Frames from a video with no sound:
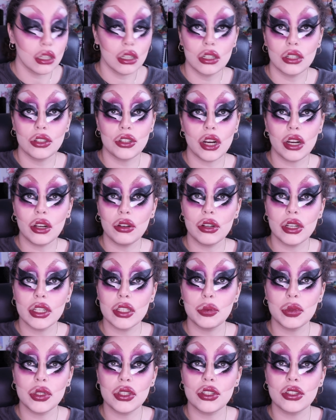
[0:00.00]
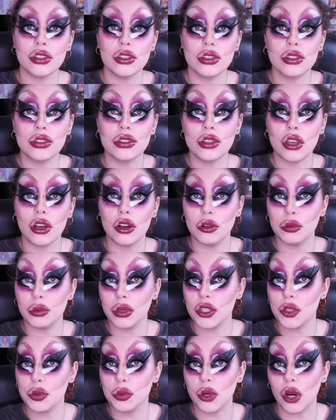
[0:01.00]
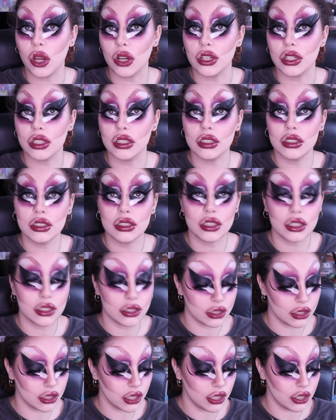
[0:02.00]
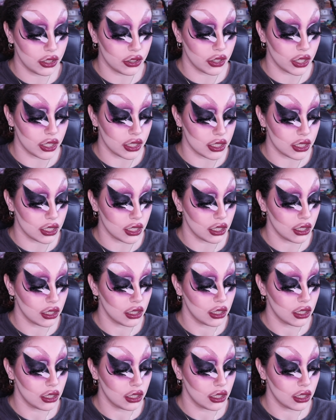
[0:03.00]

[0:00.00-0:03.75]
Drag queens must use so much product. It's like crazy.